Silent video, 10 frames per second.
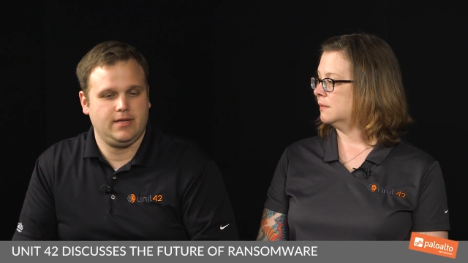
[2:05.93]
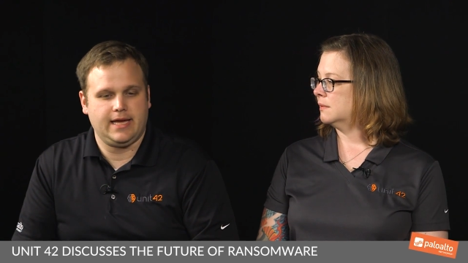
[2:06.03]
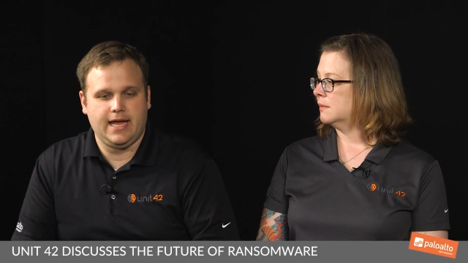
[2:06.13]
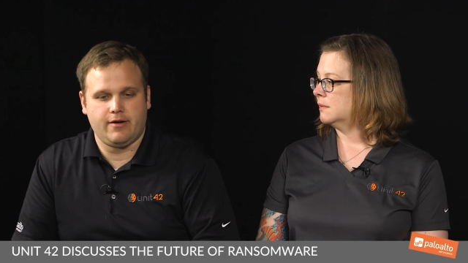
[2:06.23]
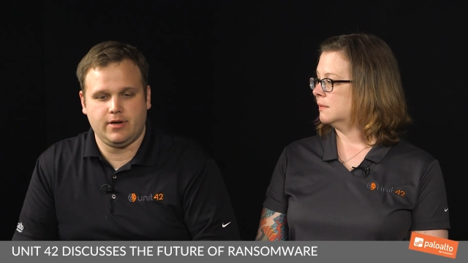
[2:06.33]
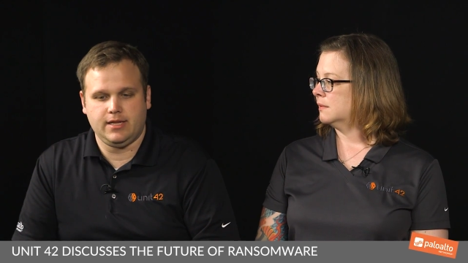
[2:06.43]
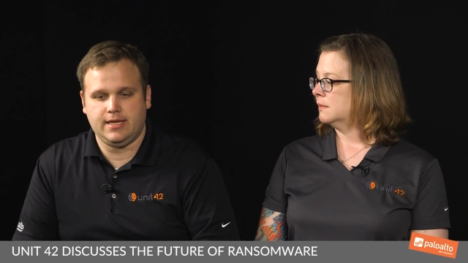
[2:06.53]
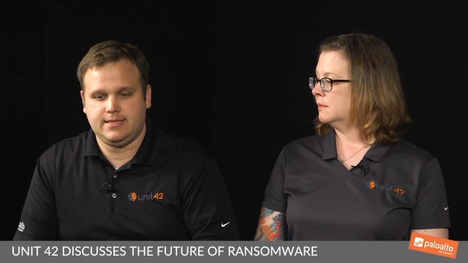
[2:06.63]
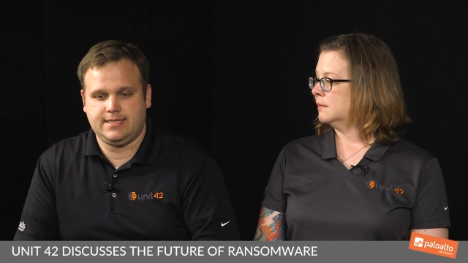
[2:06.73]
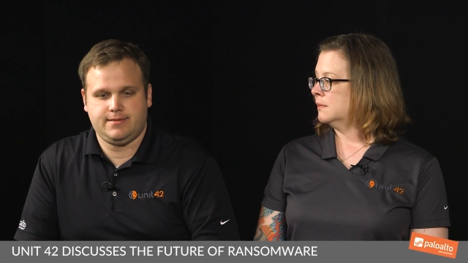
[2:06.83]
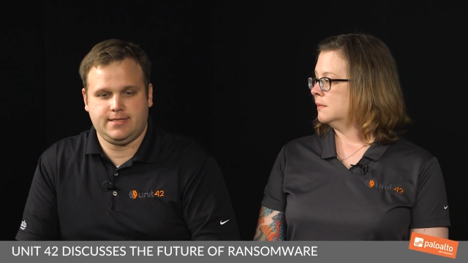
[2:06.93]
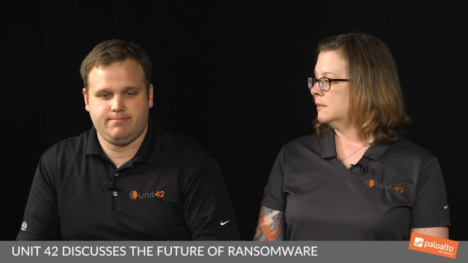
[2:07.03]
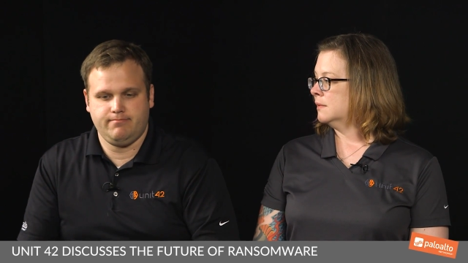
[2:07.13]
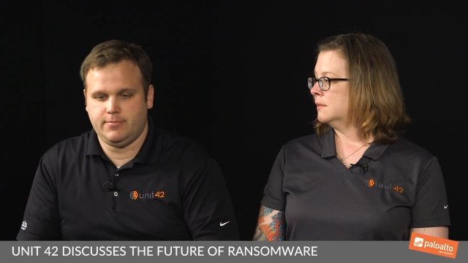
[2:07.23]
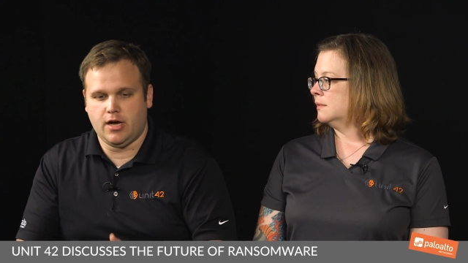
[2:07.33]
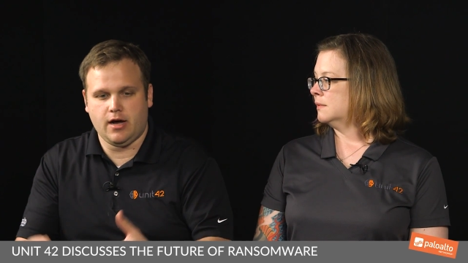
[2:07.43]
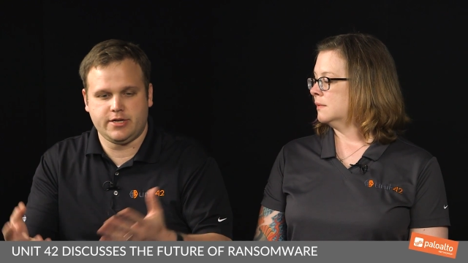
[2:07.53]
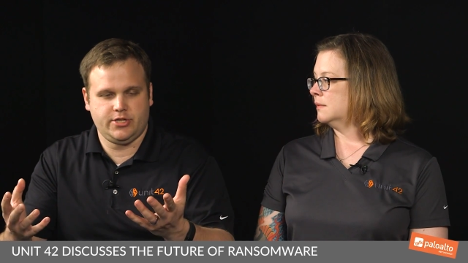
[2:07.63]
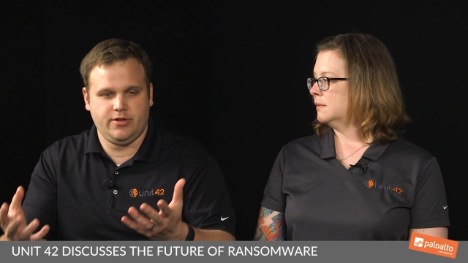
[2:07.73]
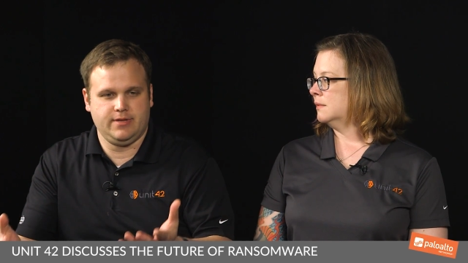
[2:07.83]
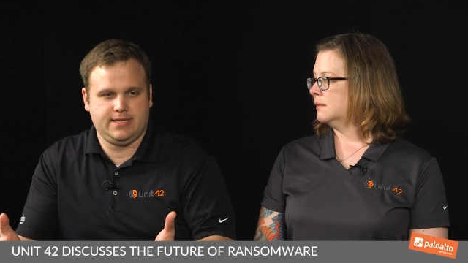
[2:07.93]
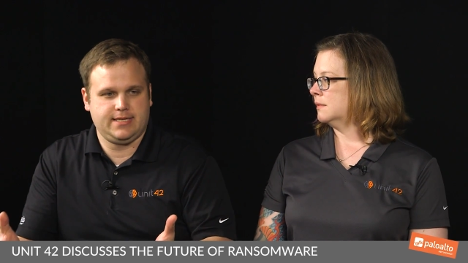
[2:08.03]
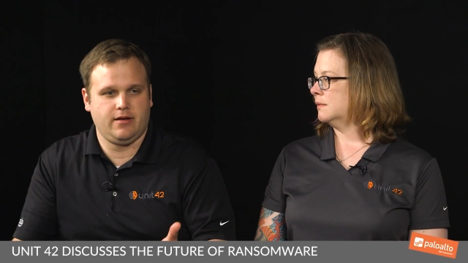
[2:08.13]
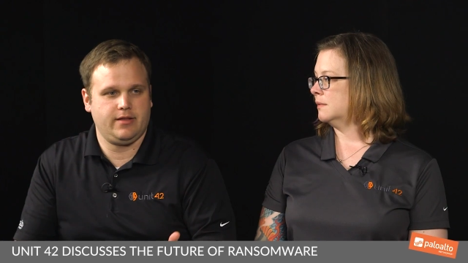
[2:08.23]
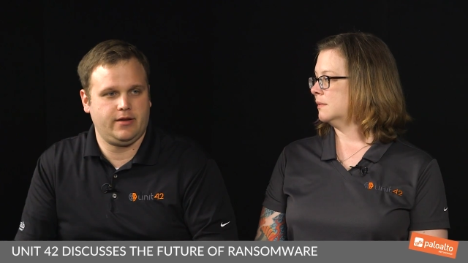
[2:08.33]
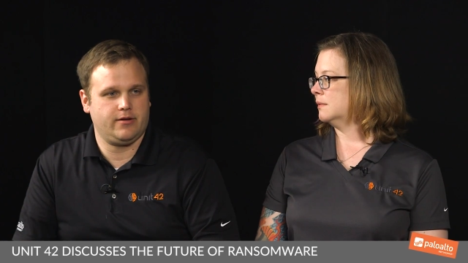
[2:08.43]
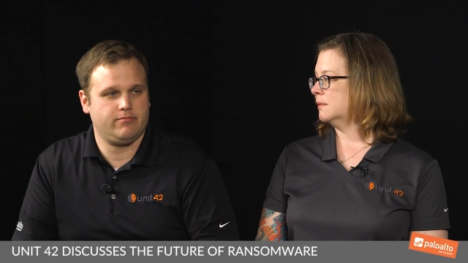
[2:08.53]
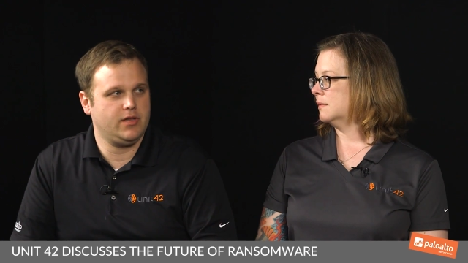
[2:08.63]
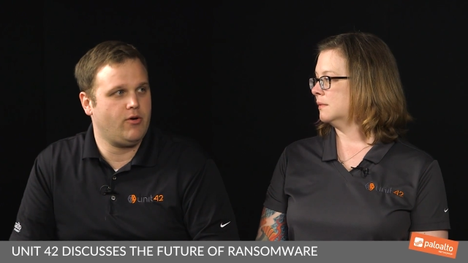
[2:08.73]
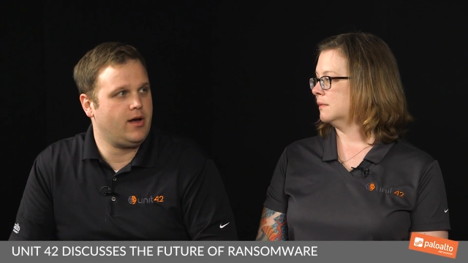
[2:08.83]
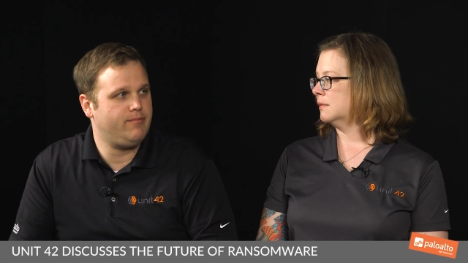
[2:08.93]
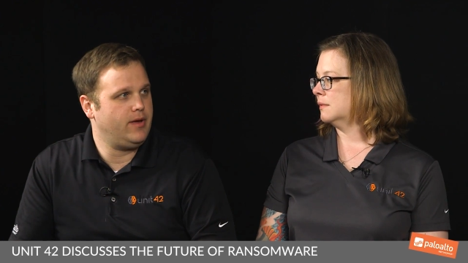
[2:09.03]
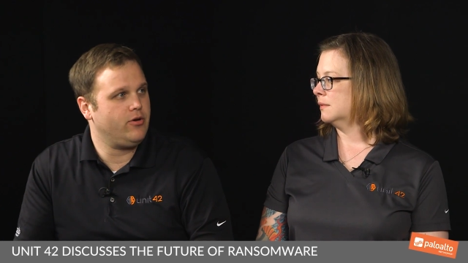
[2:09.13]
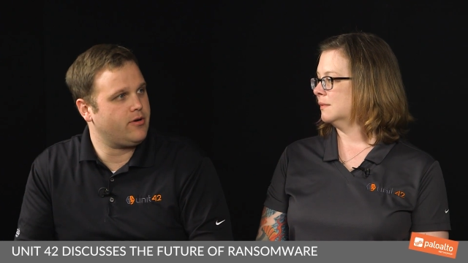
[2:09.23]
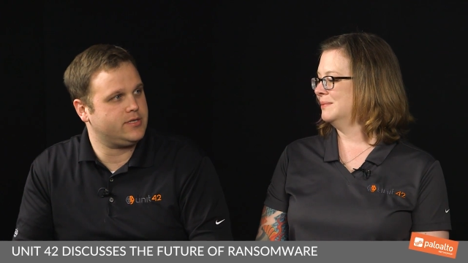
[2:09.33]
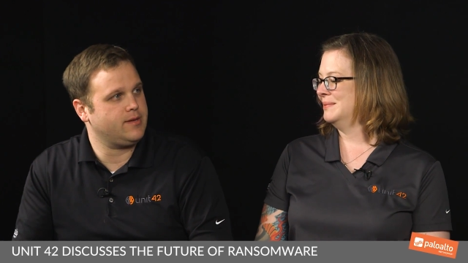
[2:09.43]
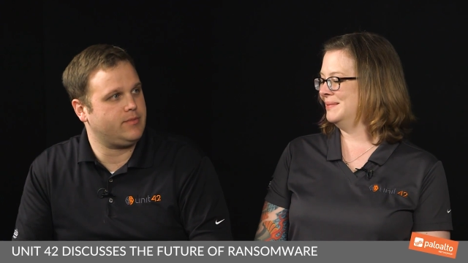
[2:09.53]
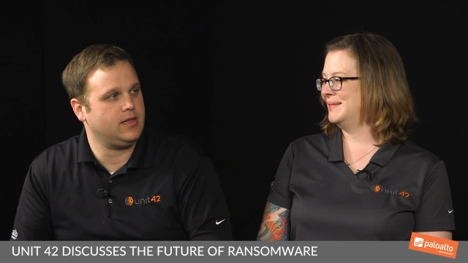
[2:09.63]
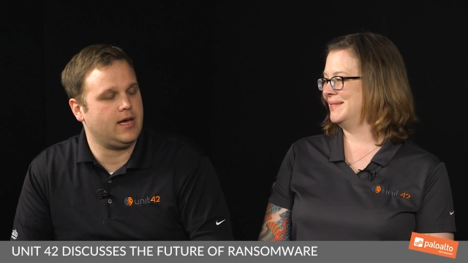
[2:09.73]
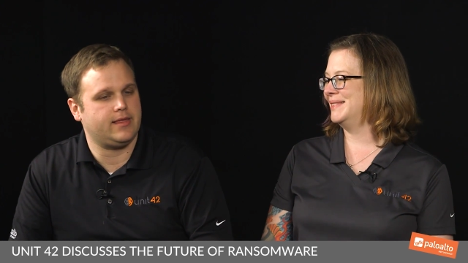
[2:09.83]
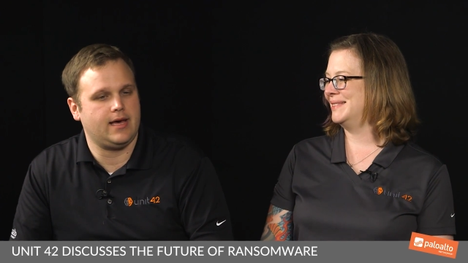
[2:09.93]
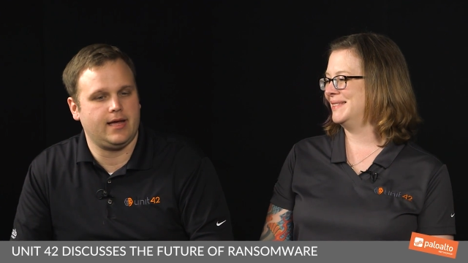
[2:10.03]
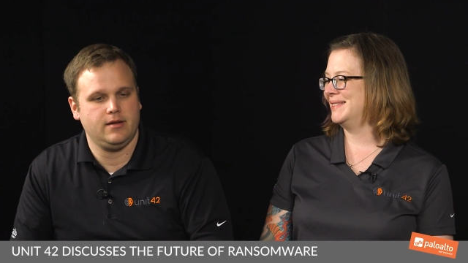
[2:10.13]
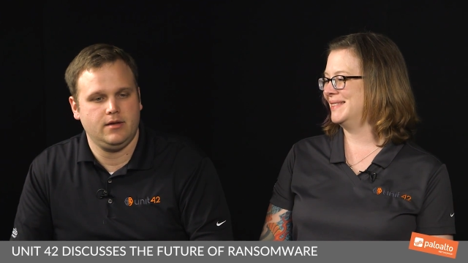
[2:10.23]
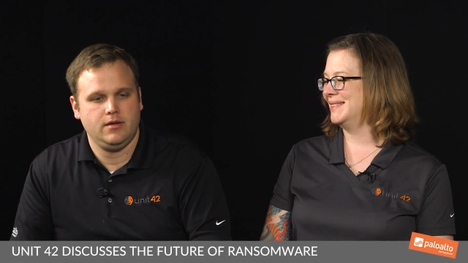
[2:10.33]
Speaker 1: I can't really dox you and sell that you're low on milk or something like that.